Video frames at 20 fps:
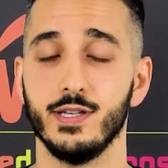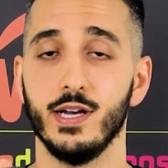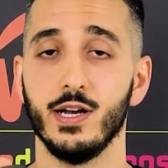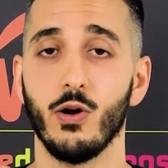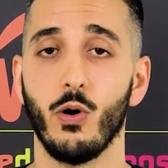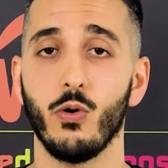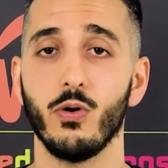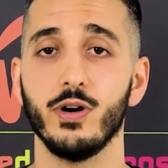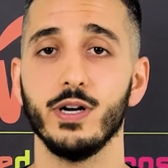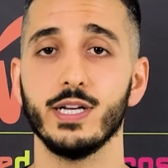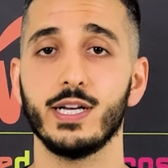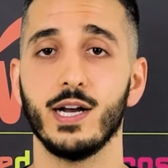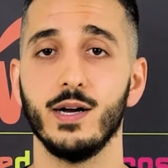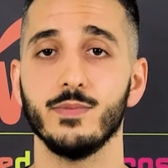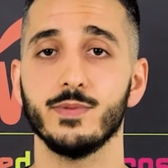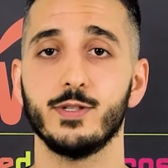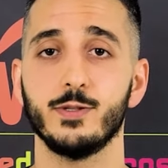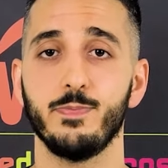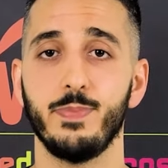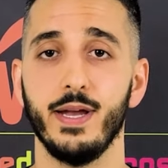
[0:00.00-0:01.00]
It already
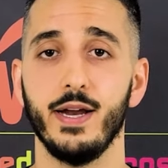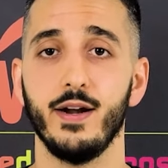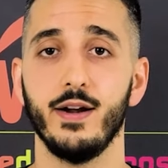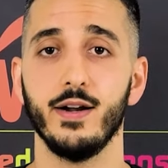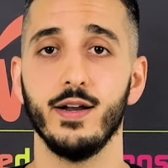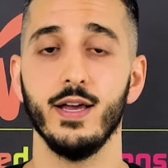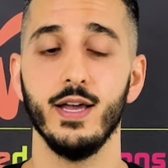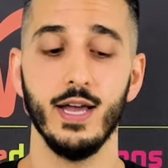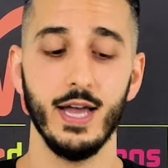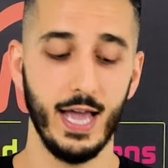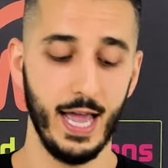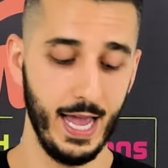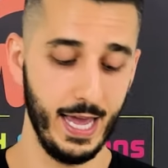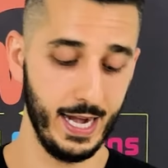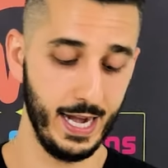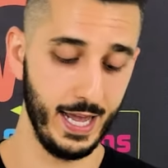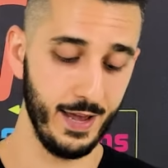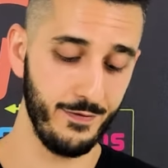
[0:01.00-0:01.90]
comes paired, and